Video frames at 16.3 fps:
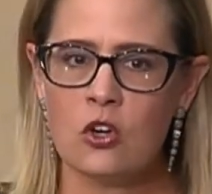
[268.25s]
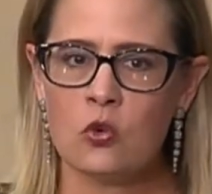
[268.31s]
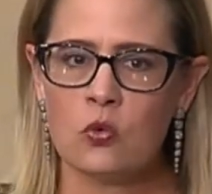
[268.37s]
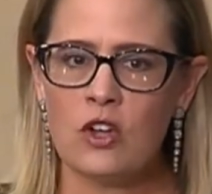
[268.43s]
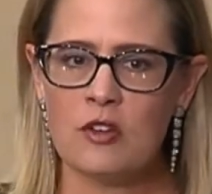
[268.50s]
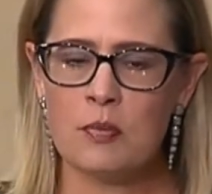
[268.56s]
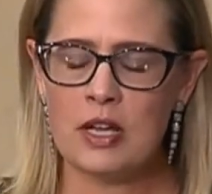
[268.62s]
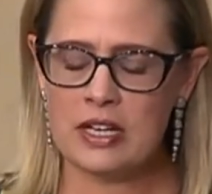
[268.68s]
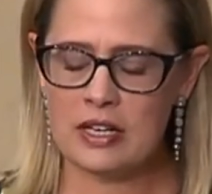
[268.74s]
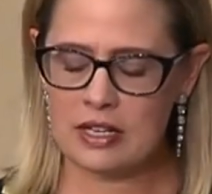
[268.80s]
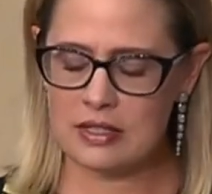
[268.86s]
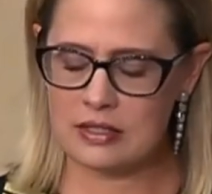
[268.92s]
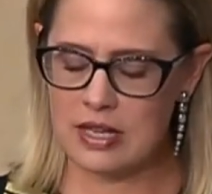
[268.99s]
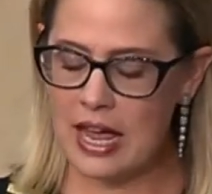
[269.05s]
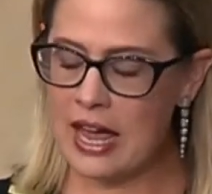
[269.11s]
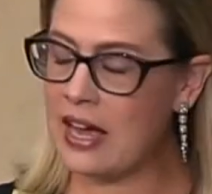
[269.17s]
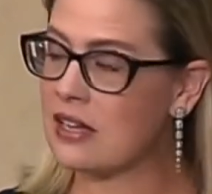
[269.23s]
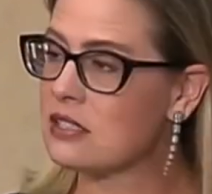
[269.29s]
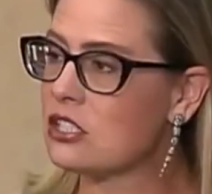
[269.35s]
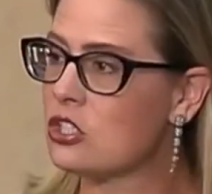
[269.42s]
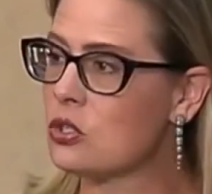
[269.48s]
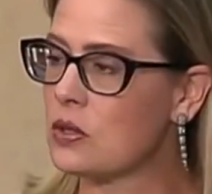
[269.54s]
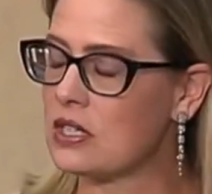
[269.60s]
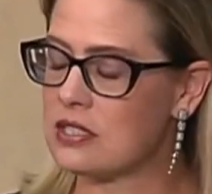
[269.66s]
We've been
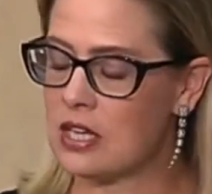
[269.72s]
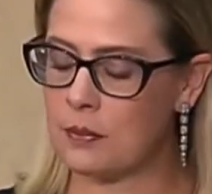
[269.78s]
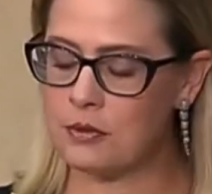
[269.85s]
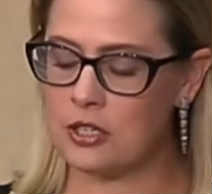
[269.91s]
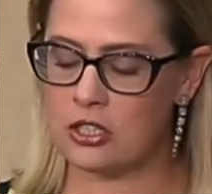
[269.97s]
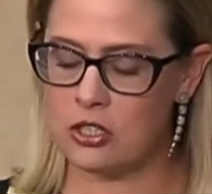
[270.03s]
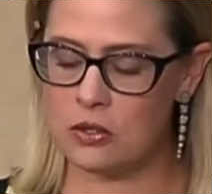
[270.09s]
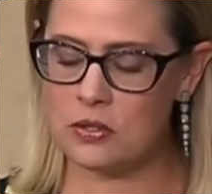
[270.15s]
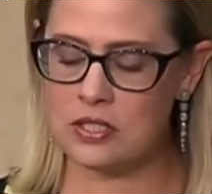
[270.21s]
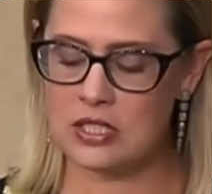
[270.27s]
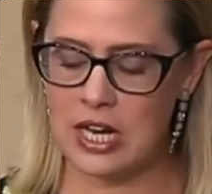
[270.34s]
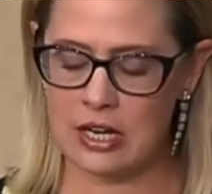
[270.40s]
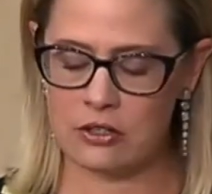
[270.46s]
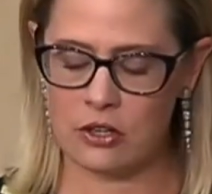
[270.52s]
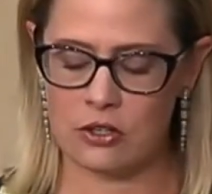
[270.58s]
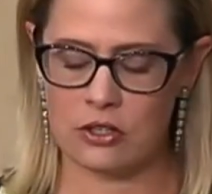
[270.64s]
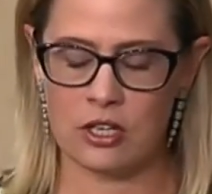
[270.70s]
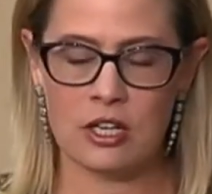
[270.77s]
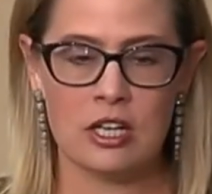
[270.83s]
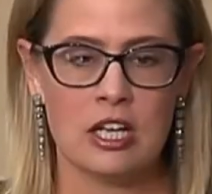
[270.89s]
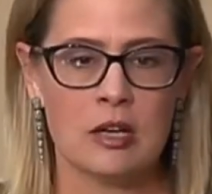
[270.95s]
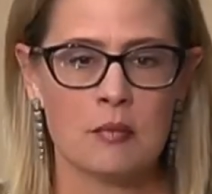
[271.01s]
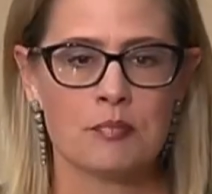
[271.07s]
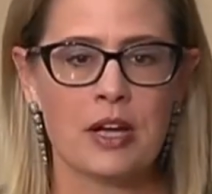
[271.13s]
asked to accept a new standard
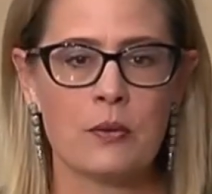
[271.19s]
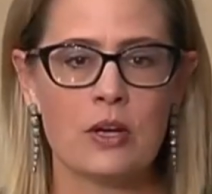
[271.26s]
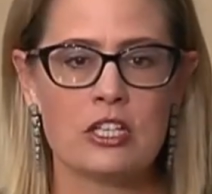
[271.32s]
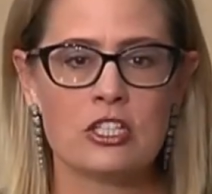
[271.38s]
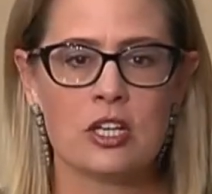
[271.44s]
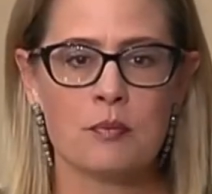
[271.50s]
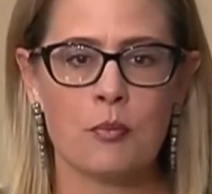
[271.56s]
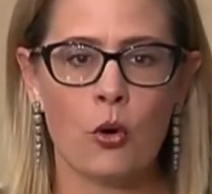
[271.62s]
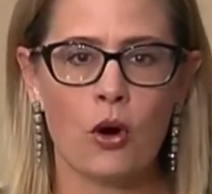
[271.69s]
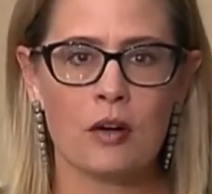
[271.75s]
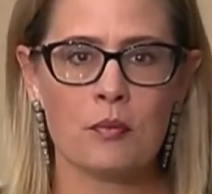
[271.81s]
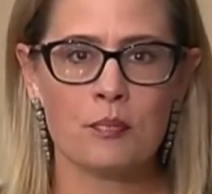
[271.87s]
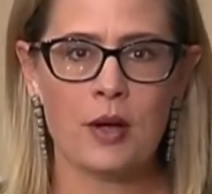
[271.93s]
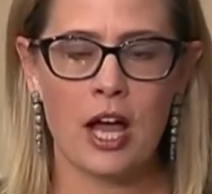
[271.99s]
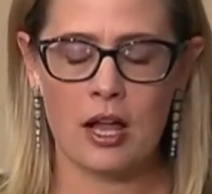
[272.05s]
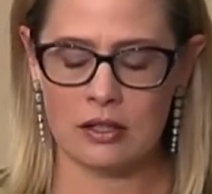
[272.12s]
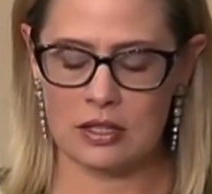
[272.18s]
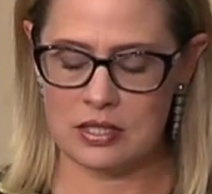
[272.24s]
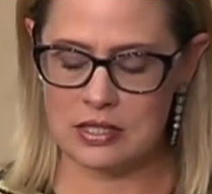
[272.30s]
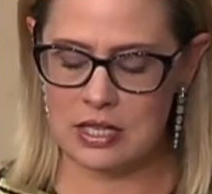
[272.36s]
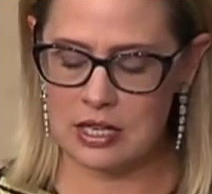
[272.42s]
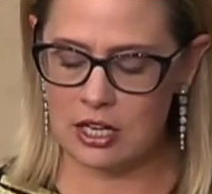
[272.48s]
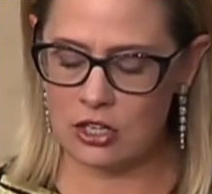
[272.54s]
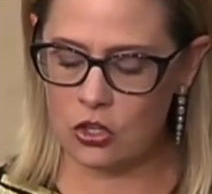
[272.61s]
by which important
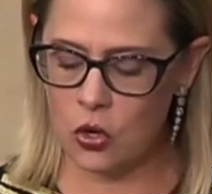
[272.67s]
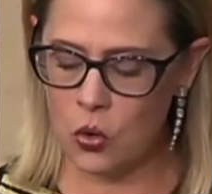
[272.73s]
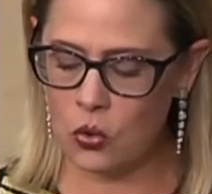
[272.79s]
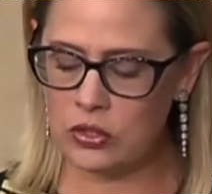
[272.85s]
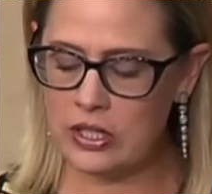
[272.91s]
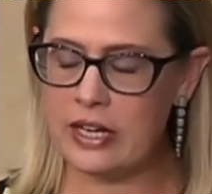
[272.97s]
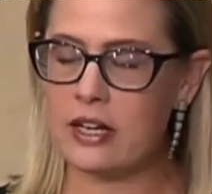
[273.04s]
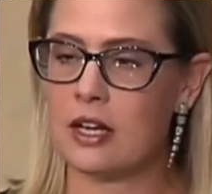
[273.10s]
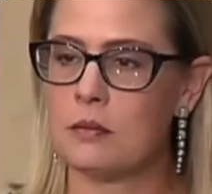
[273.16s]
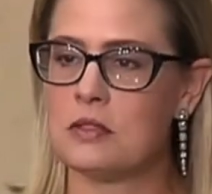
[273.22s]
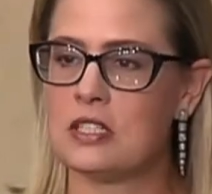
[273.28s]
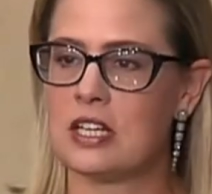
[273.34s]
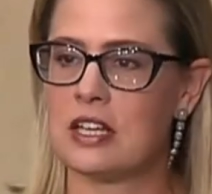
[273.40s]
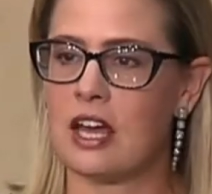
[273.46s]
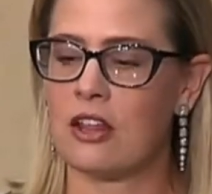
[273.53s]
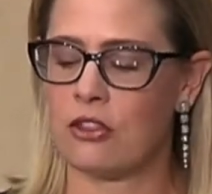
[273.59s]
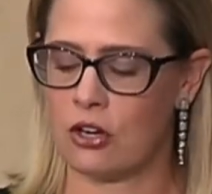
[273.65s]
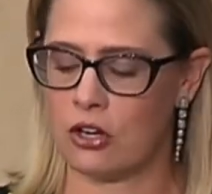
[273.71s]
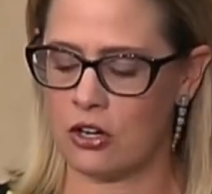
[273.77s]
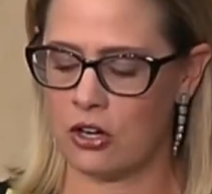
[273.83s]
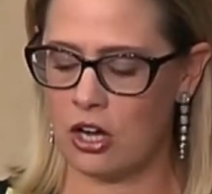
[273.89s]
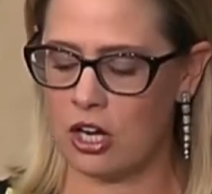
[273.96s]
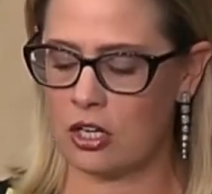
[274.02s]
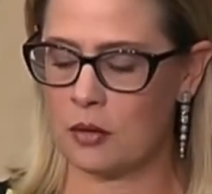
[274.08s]
policy can only come
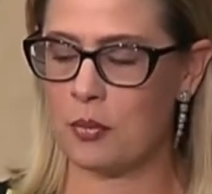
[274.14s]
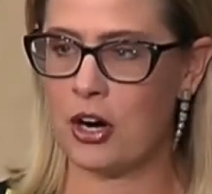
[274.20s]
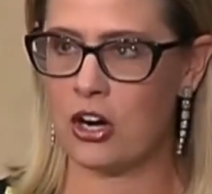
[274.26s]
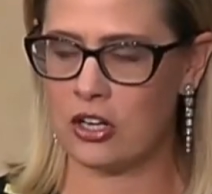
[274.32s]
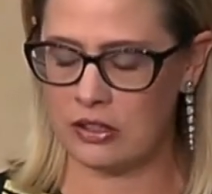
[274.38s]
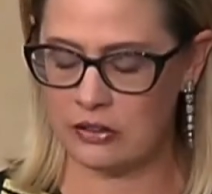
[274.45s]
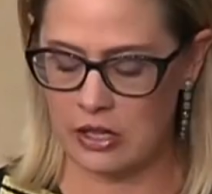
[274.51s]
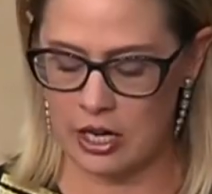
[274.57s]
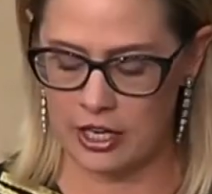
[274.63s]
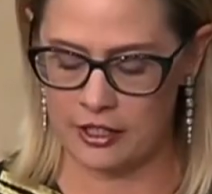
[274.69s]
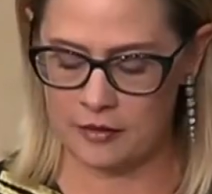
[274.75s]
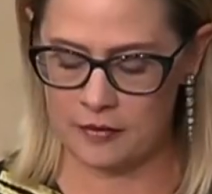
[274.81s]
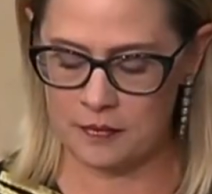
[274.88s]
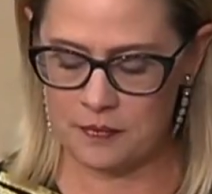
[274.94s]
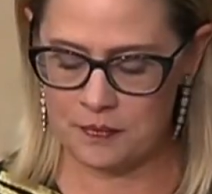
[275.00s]
together on a party line.